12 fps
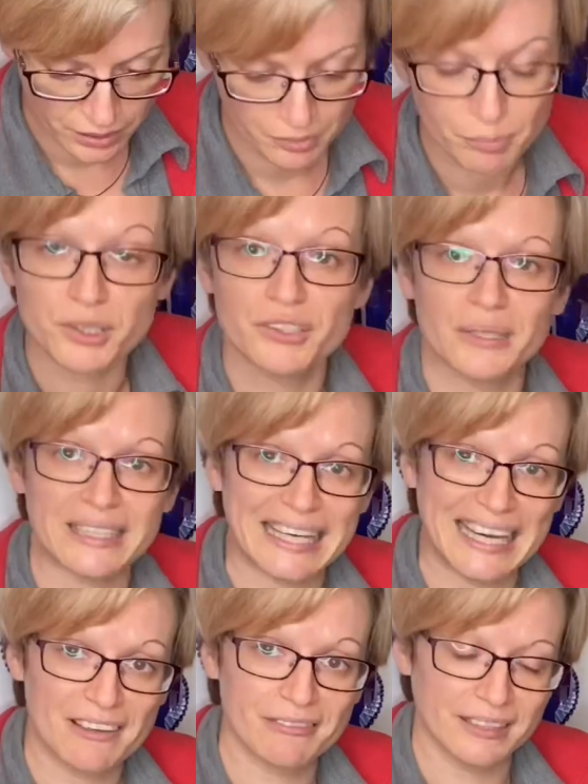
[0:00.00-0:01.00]
but do it
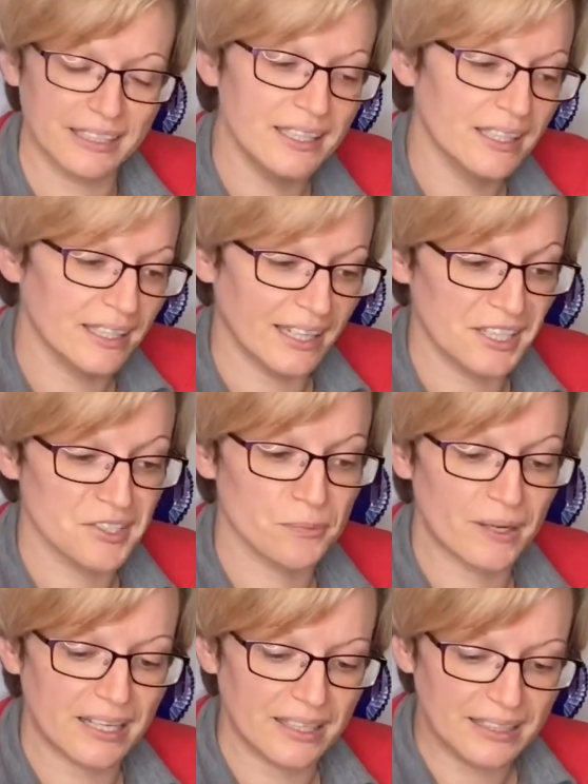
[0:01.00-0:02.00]
carefully. And it's
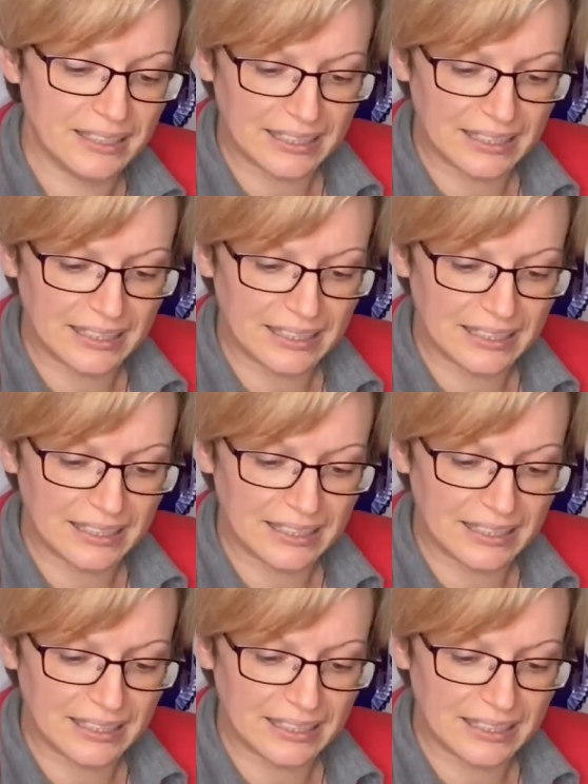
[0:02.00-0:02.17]
where,